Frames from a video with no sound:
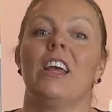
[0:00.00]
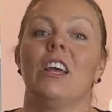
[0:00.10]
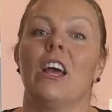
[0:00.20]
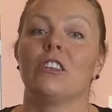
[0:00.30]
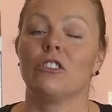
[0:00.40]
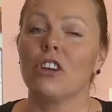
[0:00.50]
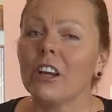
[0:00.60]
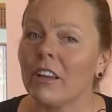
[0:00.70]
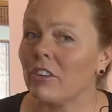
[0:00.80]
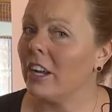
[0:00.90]
Has your
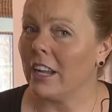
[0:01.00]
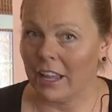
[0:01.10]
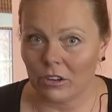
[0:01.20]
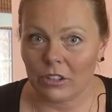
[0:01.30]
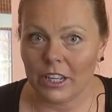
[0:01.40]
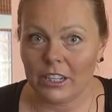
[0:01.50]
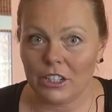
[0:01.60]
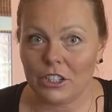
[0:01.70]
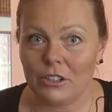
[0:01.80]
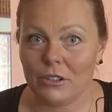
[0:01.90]
dog ever had anal gland
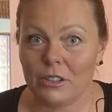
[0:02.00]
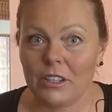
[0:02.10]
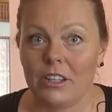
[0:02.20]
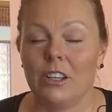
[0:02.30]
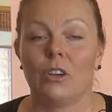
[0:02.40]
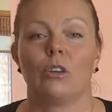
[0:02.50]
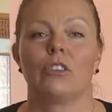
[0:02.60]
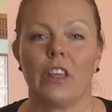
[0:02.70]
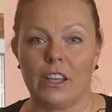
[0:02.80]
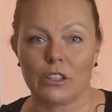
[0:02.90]
issues? Or
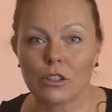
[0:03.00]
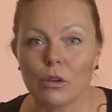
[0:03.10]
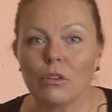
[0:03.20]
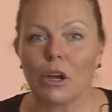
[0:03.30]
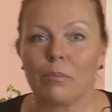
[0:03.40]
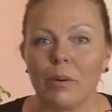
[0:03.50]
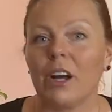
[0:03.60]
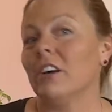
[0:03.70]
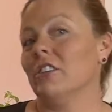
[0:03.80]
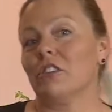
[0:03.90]
do they scoot their
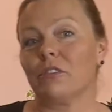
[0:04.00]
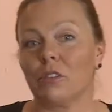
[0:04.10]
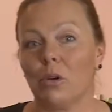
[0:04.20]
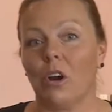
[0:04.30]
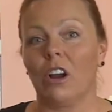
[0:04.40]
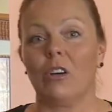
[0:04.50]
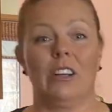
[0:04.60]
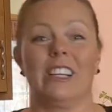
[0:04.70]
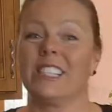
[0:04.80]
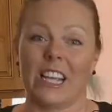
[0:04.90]
butt on your floor or
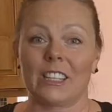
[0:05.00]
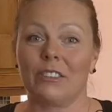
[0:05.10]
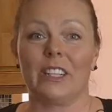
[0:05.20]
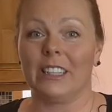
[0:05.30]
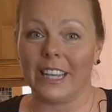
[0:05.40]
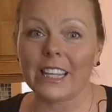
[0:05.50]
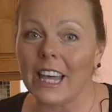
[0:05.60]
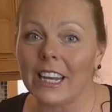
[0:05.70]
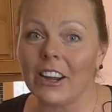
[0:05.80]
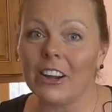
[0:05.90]
excessively lick
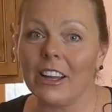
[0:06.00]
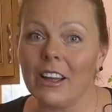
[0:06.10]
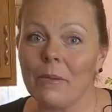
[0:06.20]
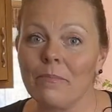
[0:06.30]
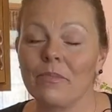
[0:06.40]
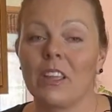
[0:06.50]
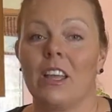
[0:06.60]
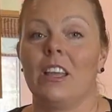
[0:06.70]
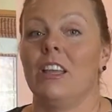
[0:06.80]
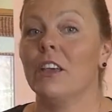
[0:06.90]
that area?
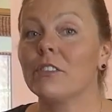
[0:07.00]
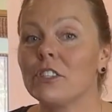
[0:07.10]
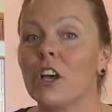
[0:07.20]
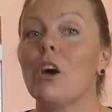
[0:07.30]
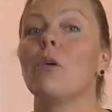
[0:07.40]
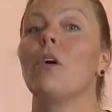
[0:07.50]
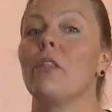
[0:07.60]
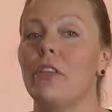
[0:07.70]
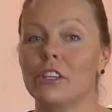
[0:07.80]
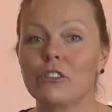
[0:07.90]
If so,
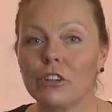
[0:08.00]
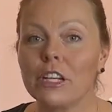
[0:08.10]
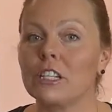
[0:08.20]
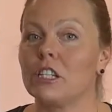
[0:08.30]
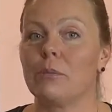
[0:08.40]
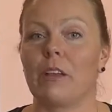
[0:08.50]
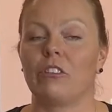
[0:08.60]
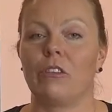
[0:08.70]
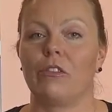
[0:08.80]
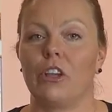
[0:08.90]
this treat is
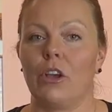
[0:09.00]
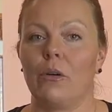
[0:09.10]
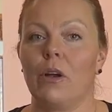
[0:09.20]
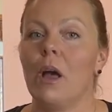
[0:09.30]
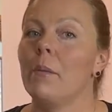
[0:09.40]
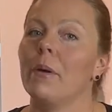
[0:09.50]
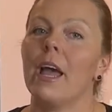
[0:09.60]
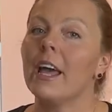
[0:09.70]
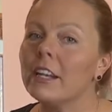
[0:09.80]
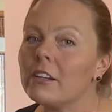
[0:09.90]
especially for you, but
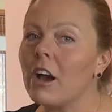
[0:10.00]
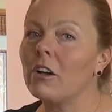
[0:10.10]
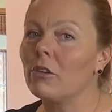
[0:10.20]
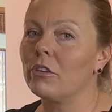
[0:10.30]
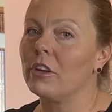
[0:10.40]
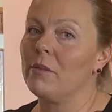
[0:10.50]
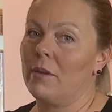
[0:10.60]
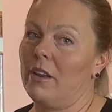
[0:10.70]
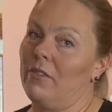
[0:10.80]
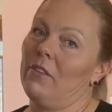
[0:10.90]
any dog owner can
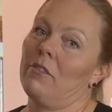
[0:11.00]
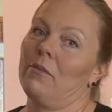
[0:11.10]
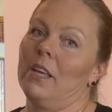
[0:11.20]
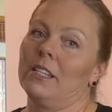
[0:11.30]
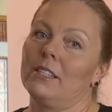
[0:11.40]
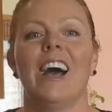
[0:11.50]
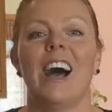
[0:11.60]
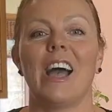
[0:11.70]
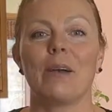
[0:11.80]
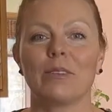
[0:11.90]
benefit from this.
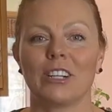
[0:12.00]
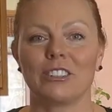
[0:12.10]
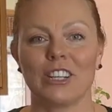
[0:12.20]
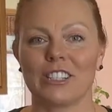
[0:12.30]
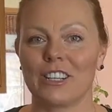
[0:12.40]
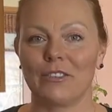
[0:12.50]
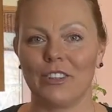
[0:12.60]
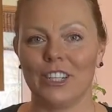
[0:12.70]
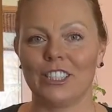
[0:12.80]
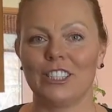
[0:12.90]
Hi, I'm Dr. Jessica
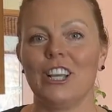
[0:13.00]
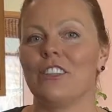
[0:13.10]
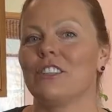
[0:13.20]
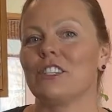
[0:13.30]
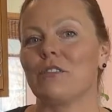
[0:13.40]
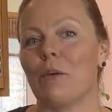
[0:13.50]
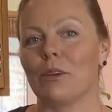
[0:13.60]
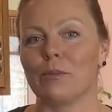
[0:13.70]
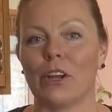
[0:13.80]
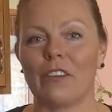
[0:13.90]
Fush. This is
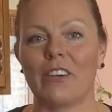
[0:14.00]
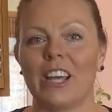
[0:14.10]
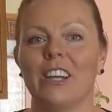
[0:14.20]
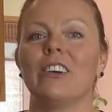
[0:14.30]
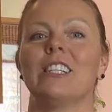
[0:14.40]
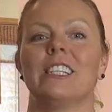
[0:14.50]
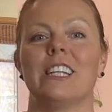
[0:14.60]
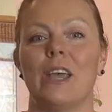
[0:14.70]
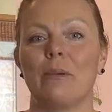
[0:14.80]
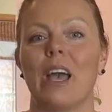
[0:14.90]
Farmers Market Fido, and
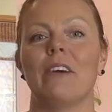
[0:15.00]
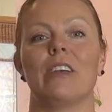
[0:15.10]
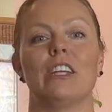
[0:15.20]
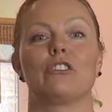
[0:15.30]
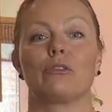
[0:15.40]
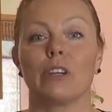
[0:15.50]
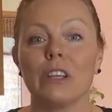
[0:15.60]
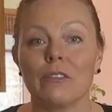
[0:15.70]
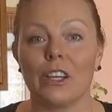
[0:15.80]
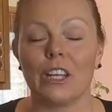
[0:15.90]
today we have a
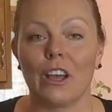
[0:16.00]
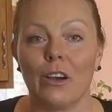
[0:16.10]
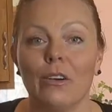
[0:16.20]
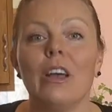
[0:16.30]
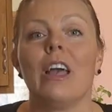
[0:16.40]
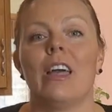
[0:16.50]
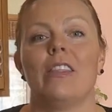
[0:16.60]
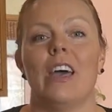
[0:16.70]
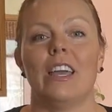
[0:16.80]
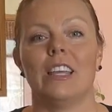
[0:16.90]
treat video
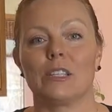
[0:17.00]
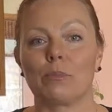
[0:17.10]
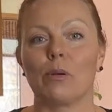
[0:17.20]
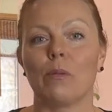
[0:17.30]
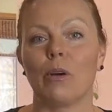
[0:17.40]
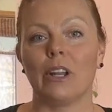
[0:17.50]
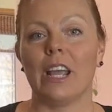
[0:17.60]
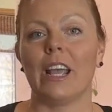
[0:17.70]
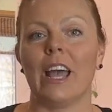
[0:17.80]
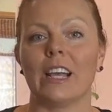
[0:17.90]
that is
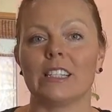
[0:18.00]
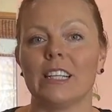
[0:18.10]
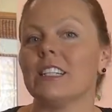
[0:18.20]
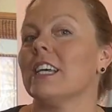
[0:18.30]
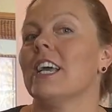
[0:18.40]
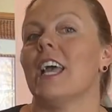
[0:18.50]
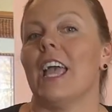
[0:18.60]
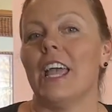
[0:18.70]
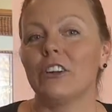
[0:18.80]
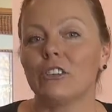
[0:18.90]
promoting excellent
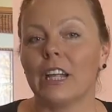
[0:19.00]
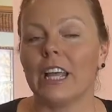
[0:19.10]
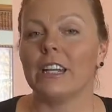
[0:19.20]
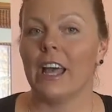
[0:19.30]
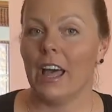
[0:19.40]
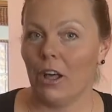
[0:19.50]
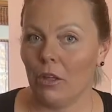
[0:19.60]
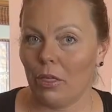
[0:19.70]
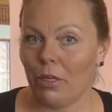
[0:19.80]
anal gland health.